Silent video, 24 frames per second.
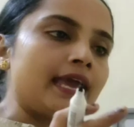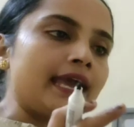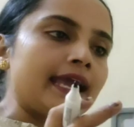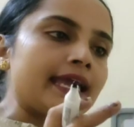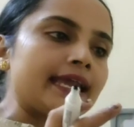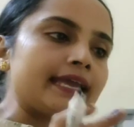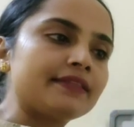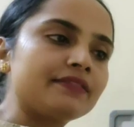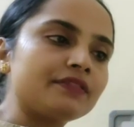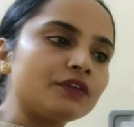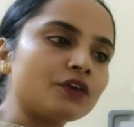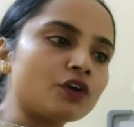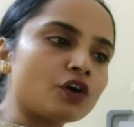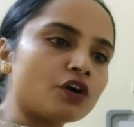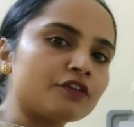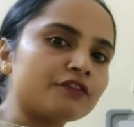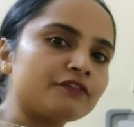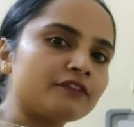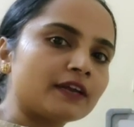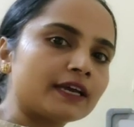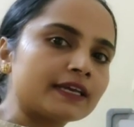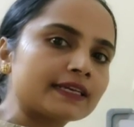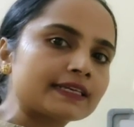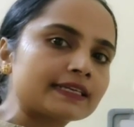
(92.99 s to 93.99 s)
In the
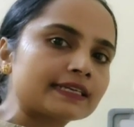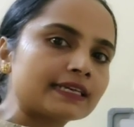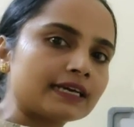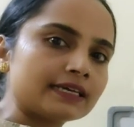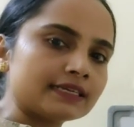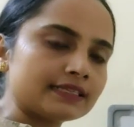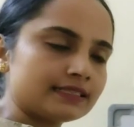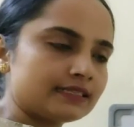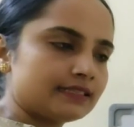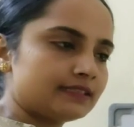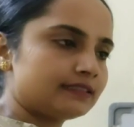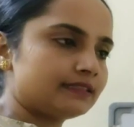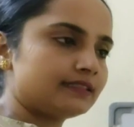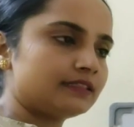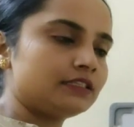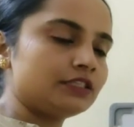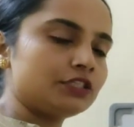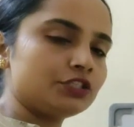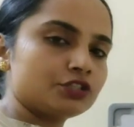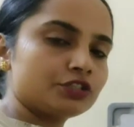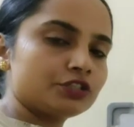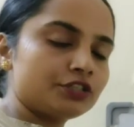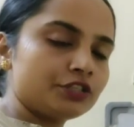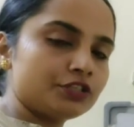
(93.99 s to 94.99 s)
offline class, the
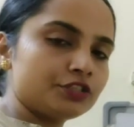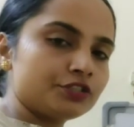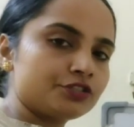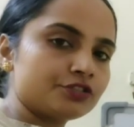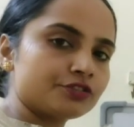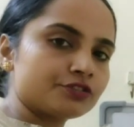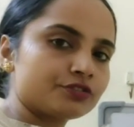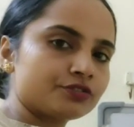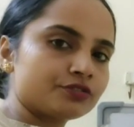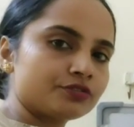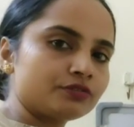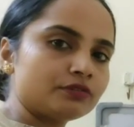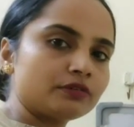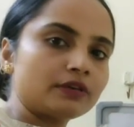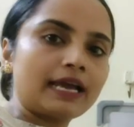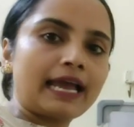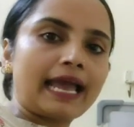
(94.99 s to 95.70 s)
teacher teaches you